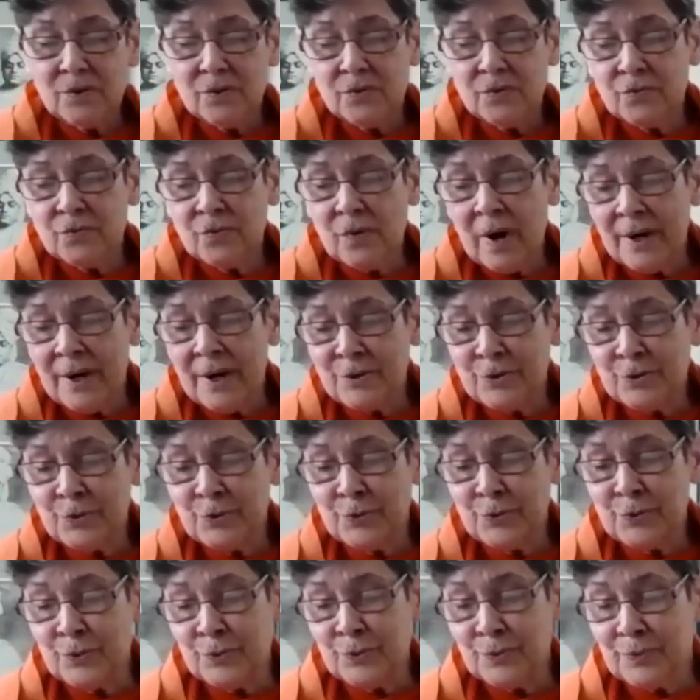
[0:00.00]
try
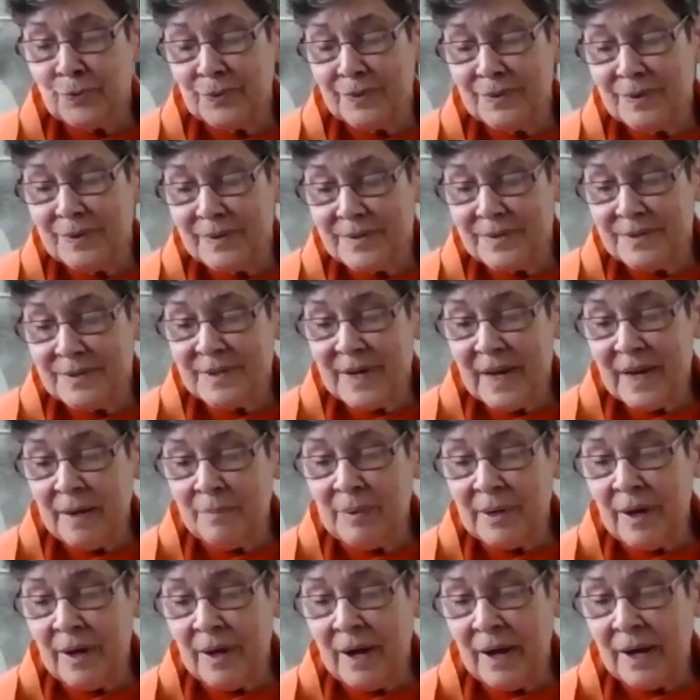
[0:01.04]
to
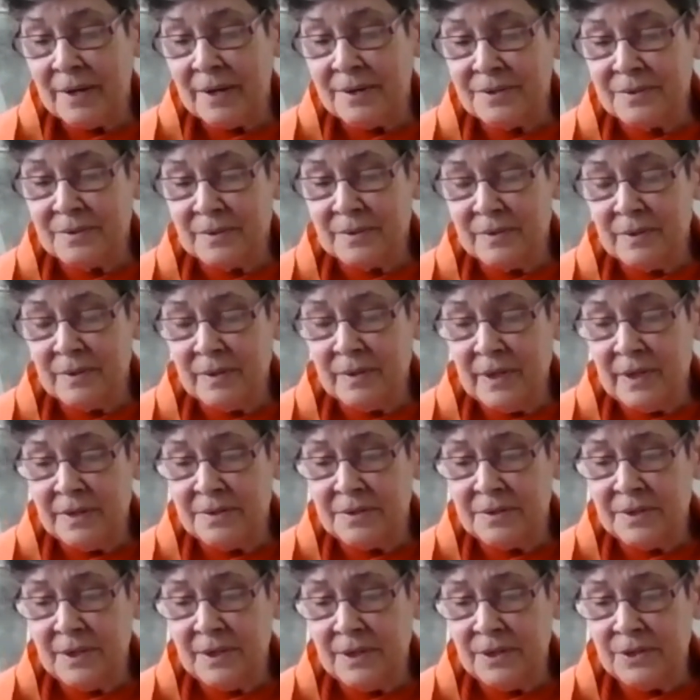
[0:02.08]
stabilize
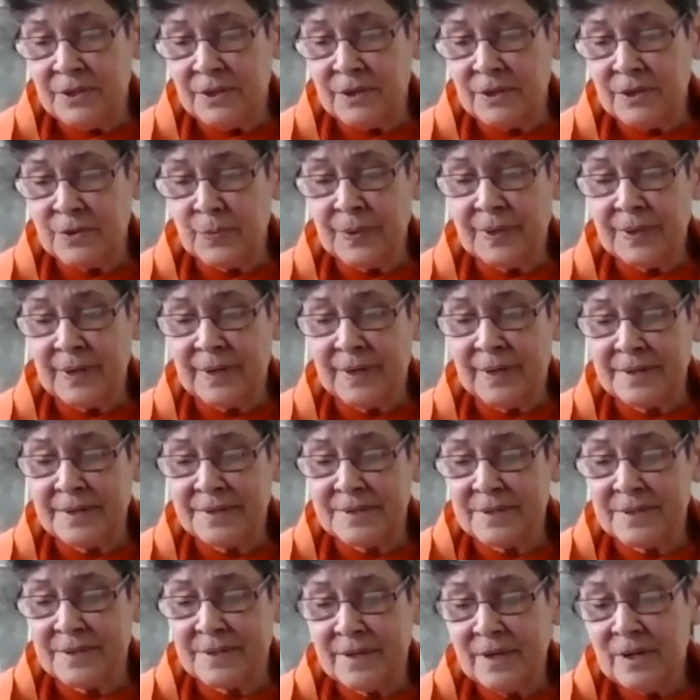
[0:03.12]
these teachings within
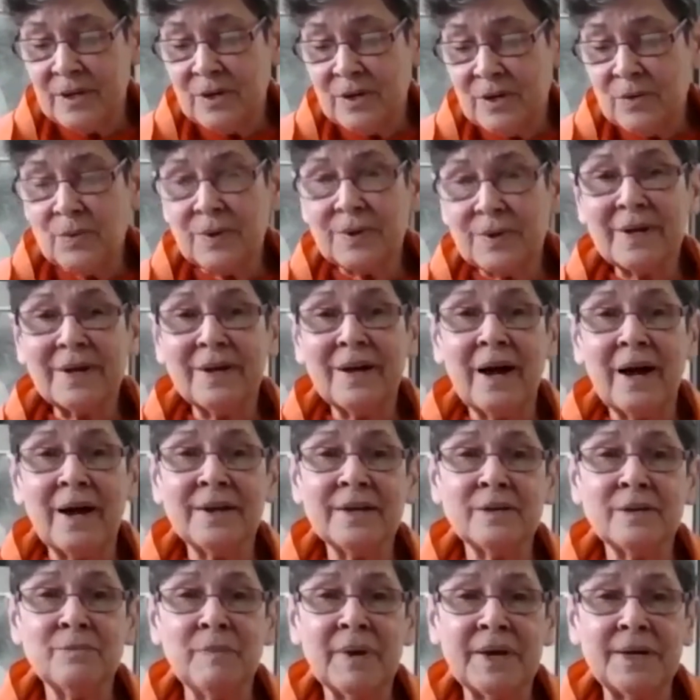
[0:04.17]
us with a
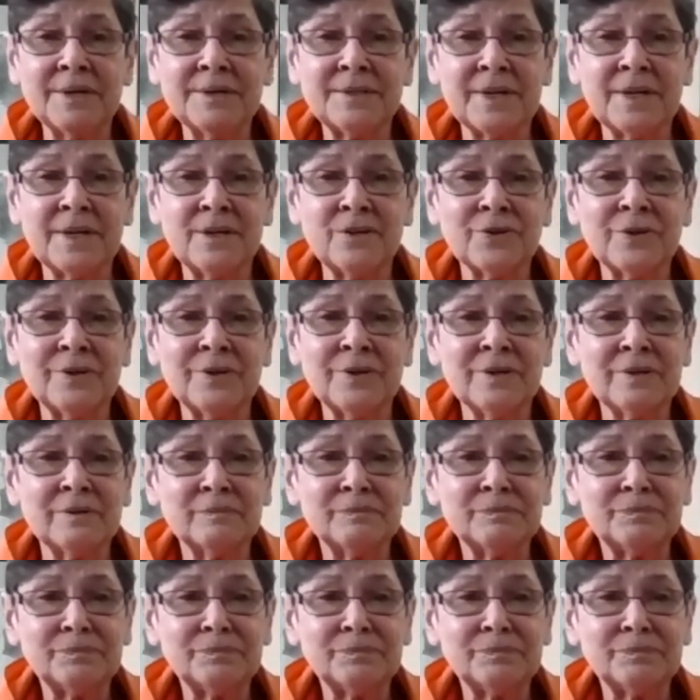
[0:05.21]
guided meditation